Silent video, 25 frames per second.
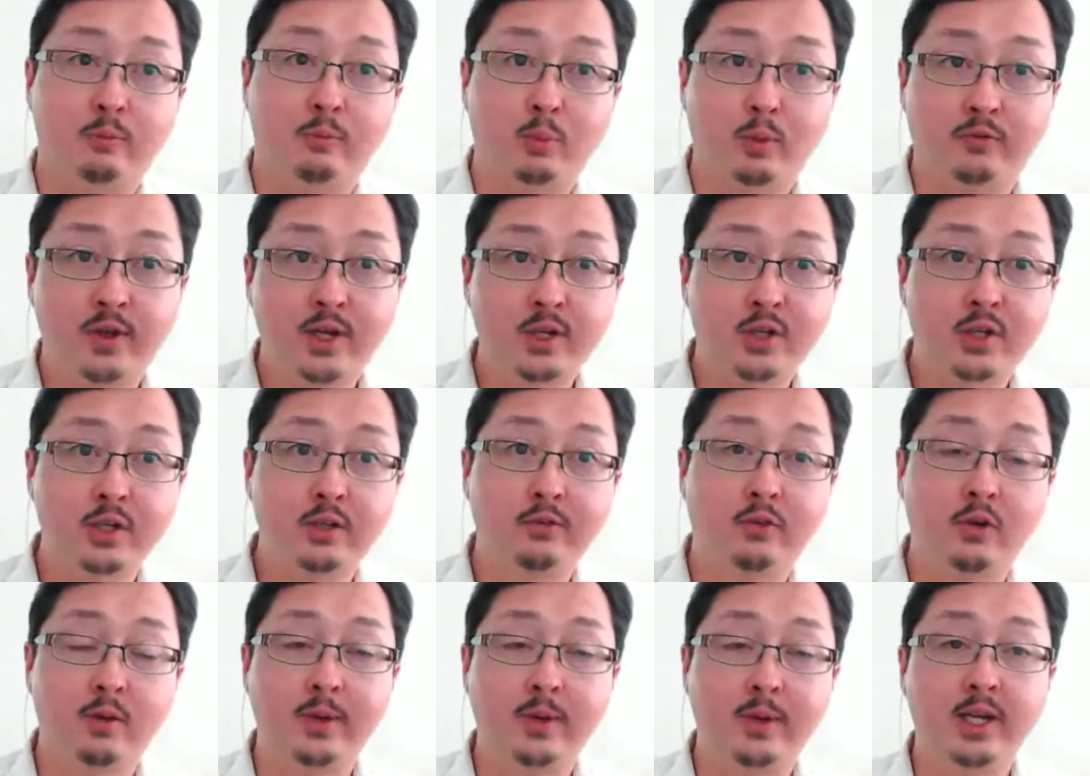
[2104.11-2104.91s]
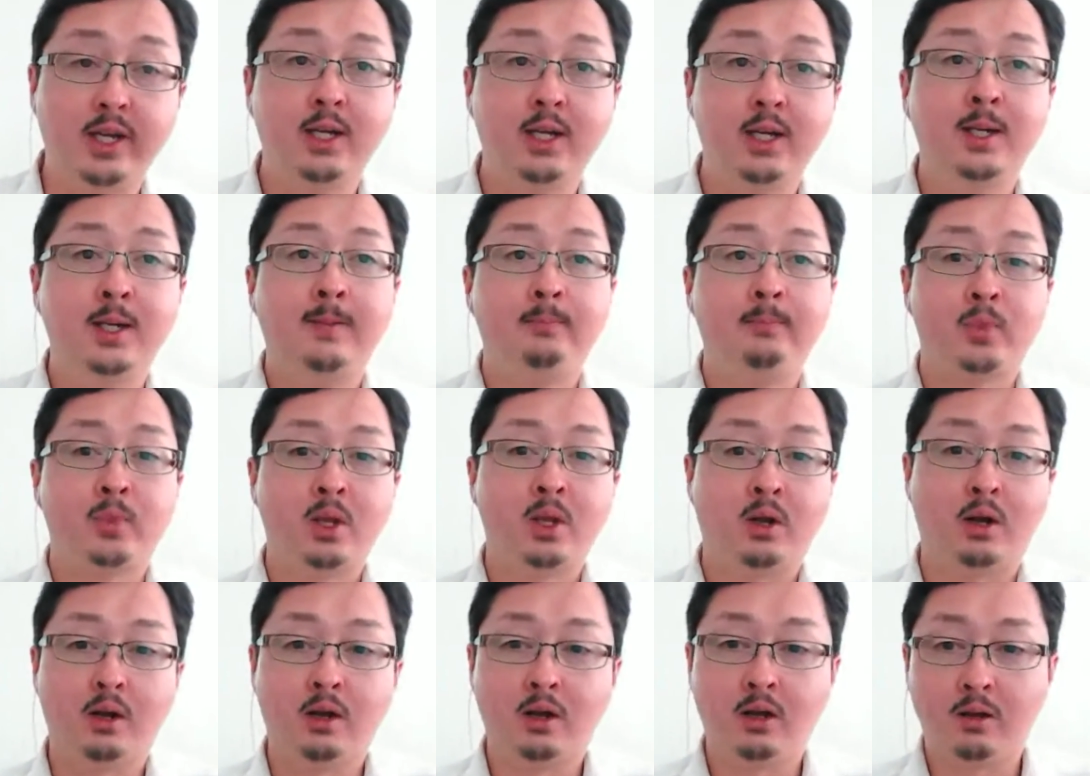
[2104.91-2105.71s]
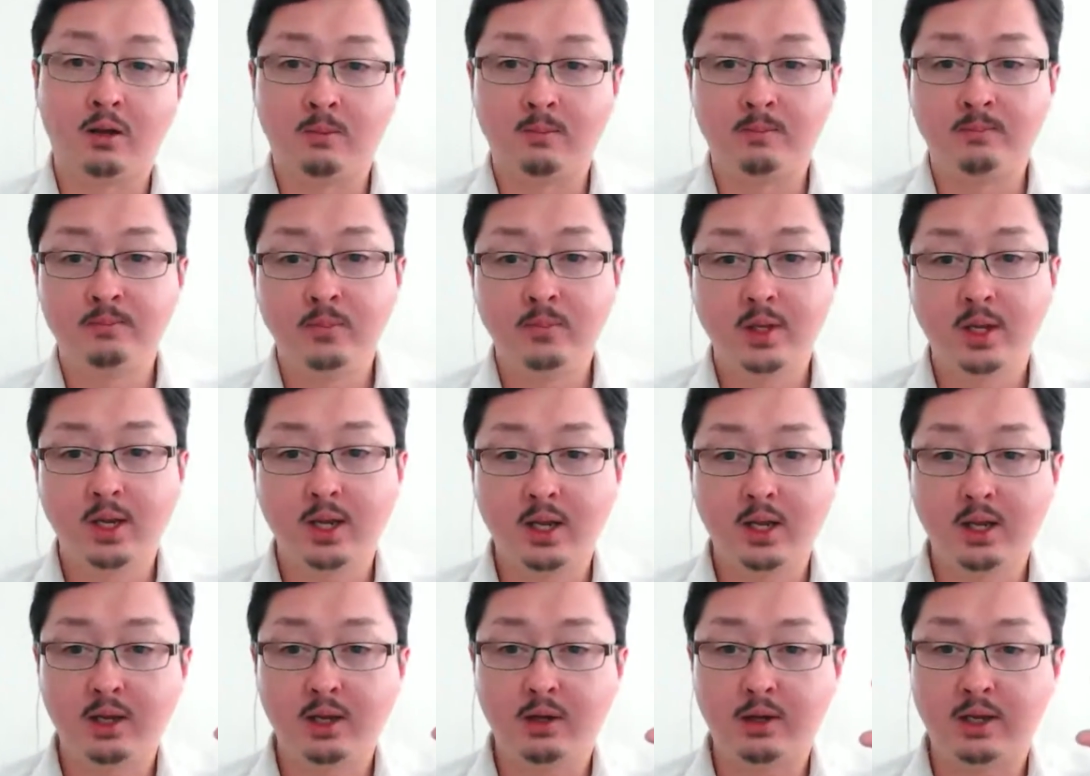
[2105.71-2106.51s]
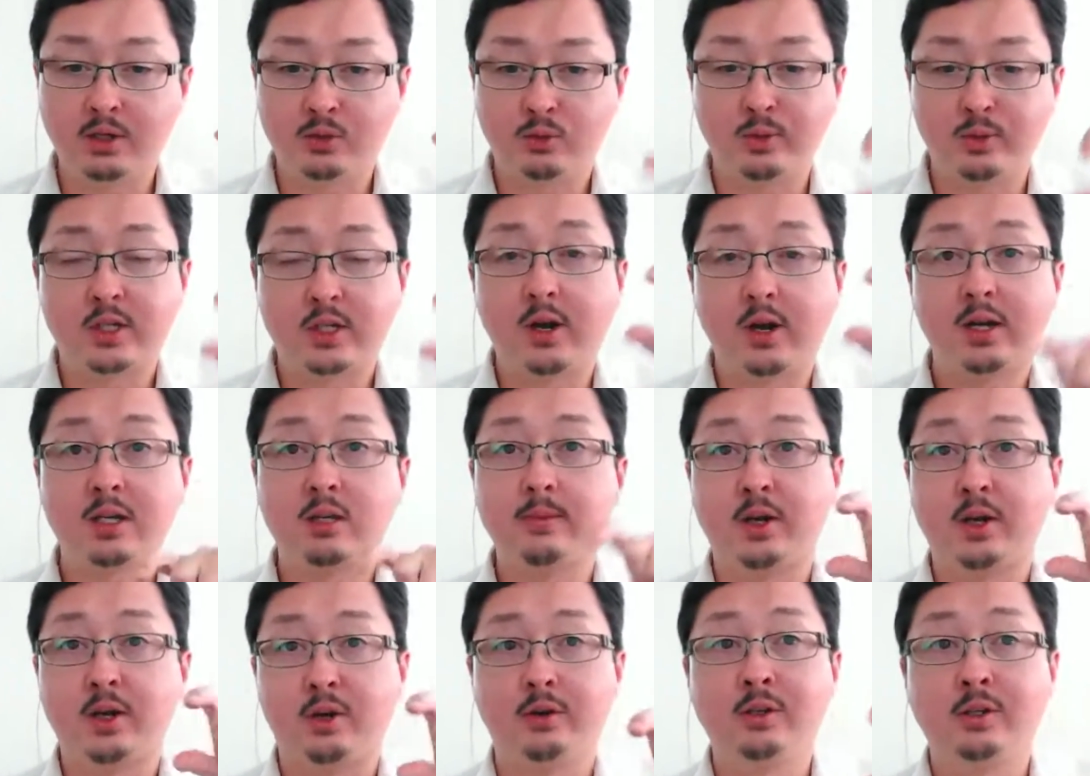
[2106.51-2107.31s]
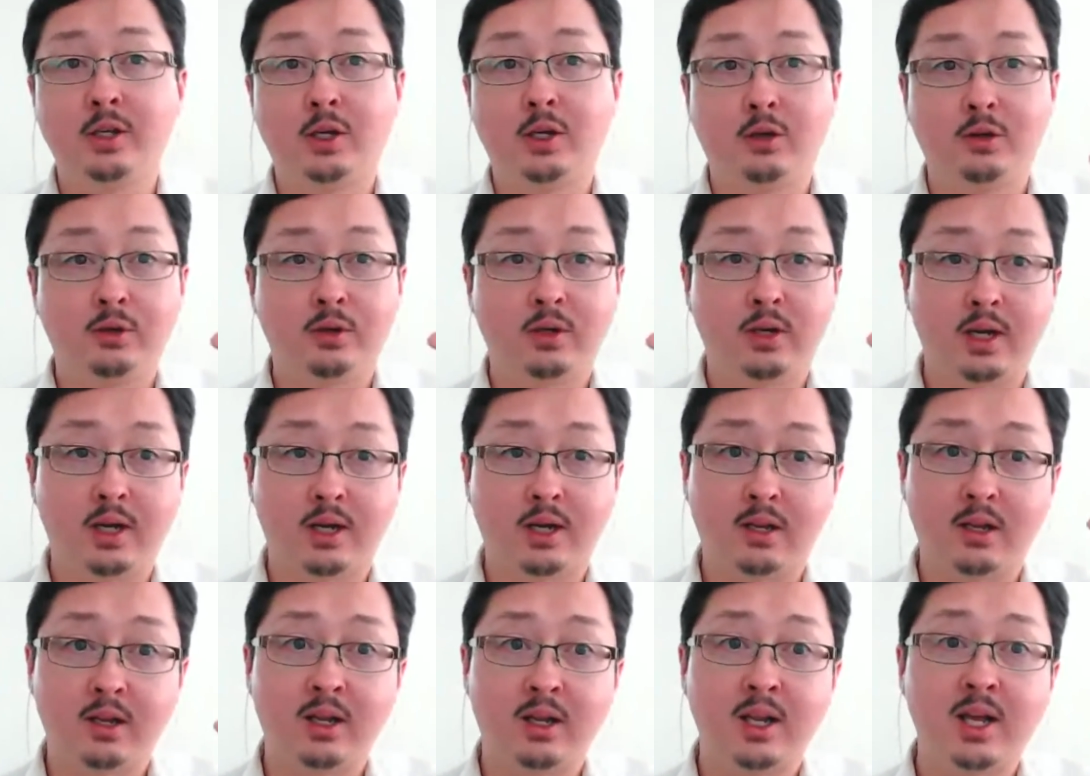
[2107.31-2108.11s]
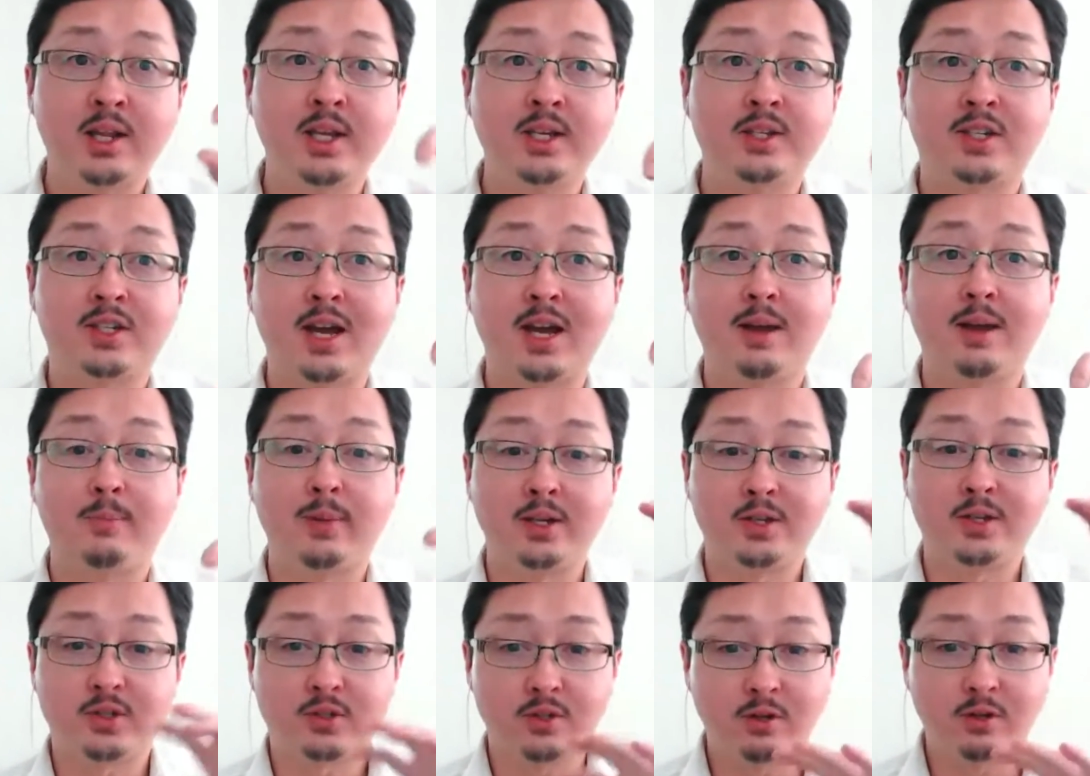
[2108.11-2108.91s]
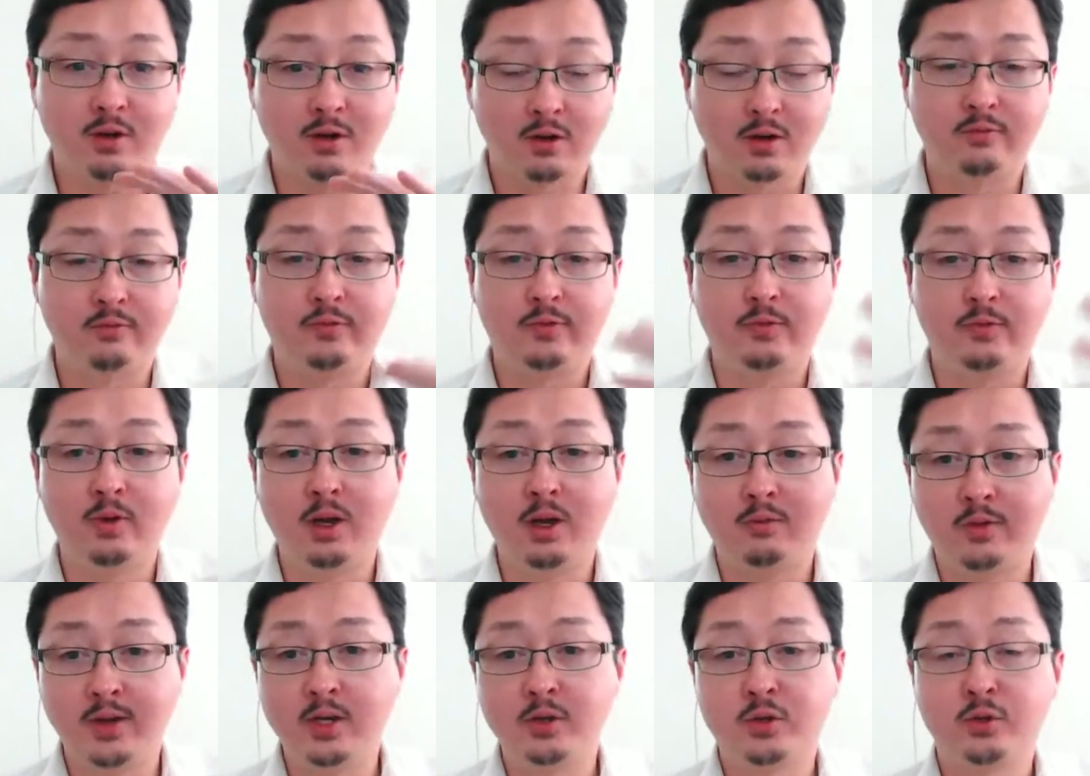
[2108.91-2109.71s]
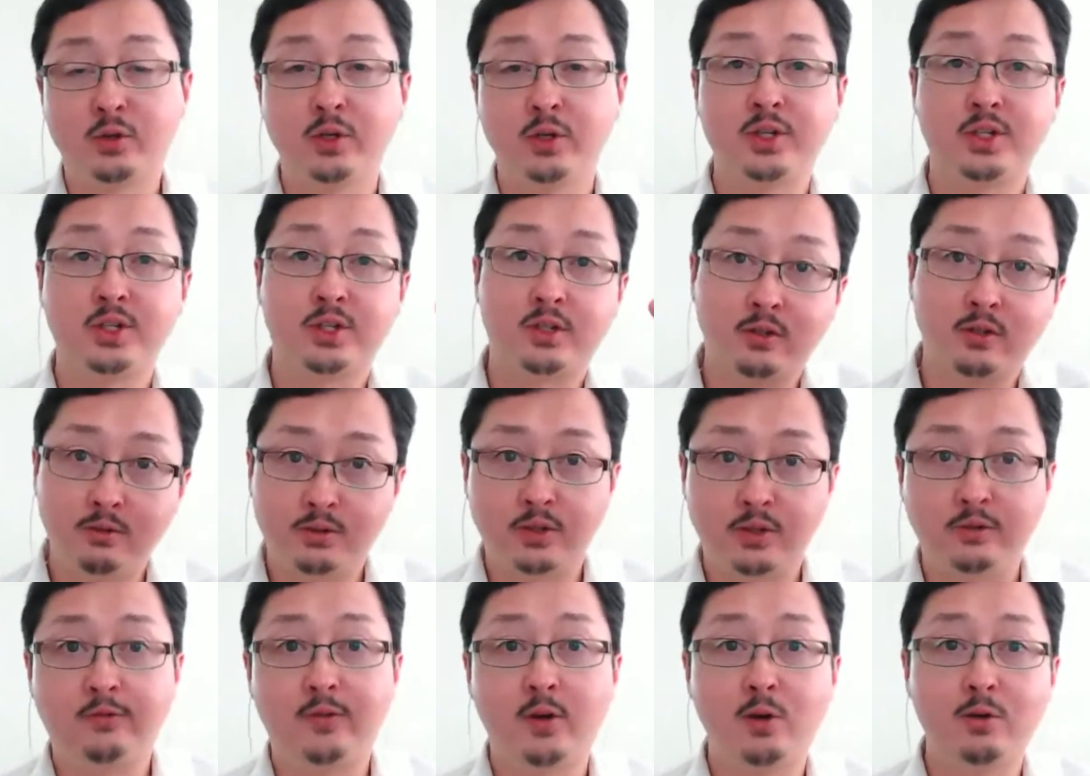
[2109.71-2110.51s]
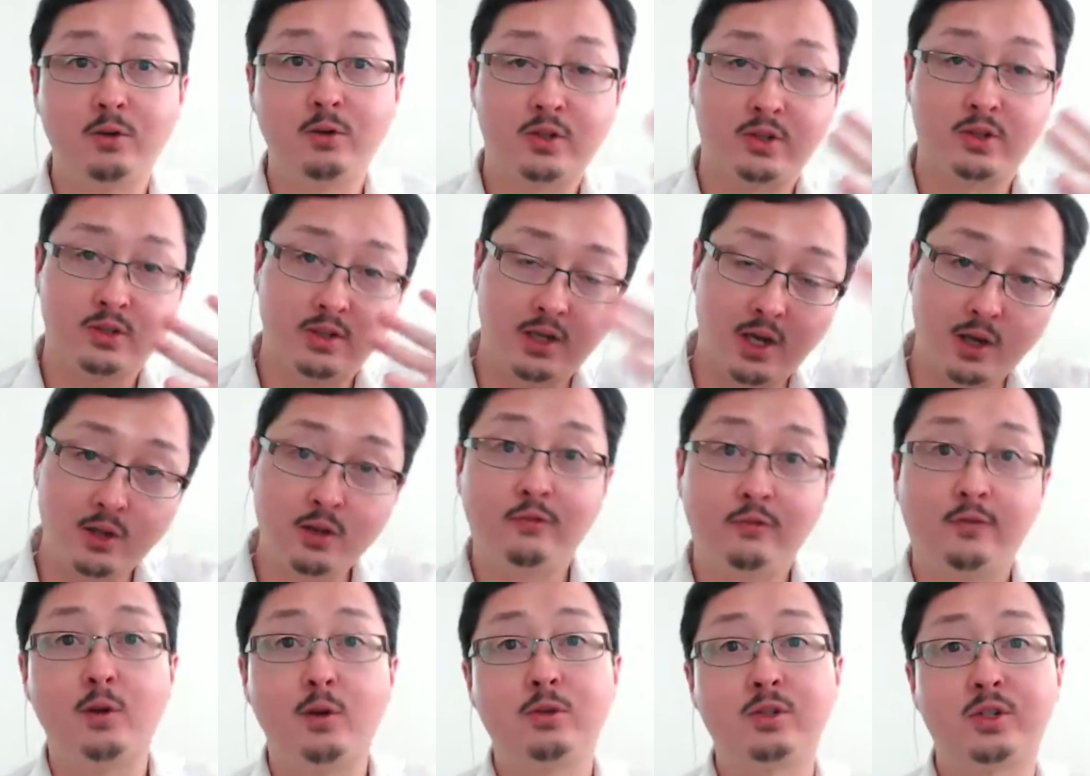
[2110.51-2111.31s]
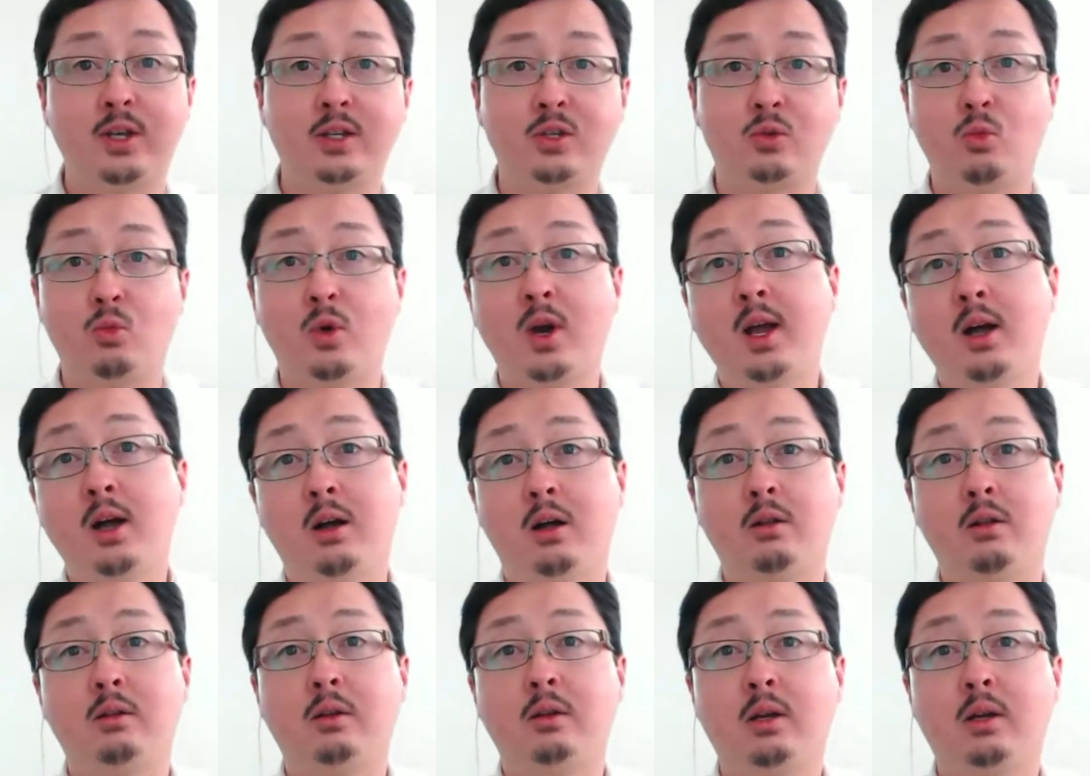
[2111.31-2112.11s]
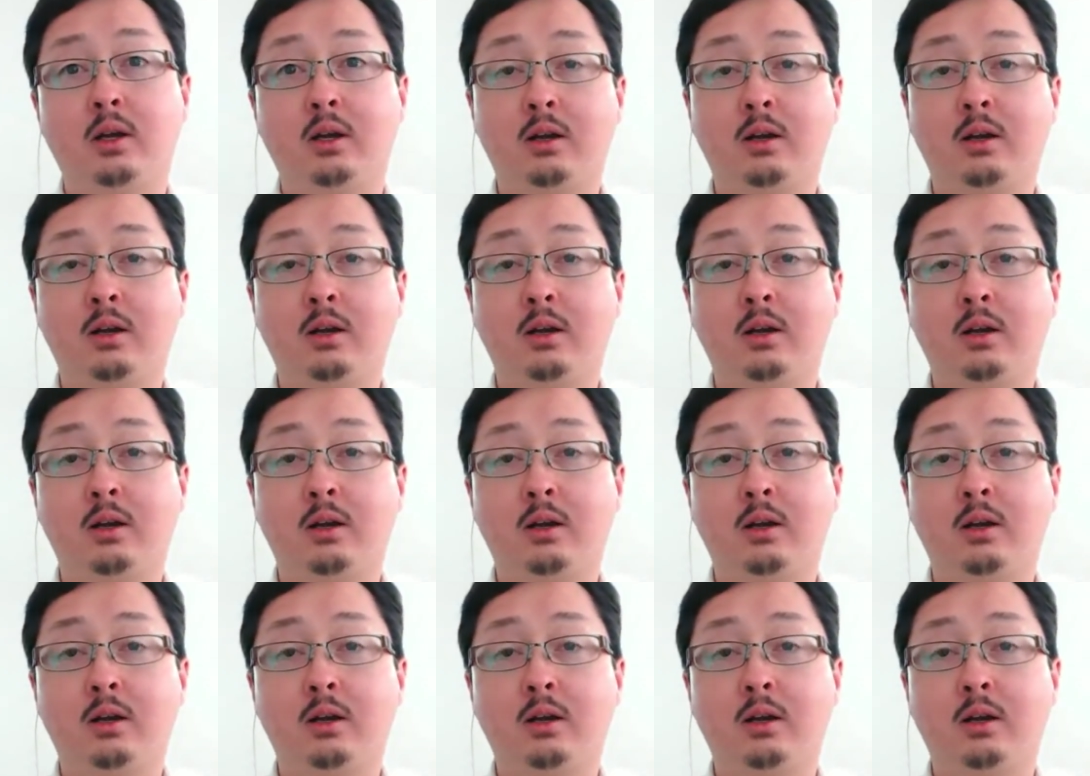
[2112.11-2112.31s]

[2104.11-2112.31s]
professionally from it, as we talked about earlier, a lot of these topics are of interest to other folks as well.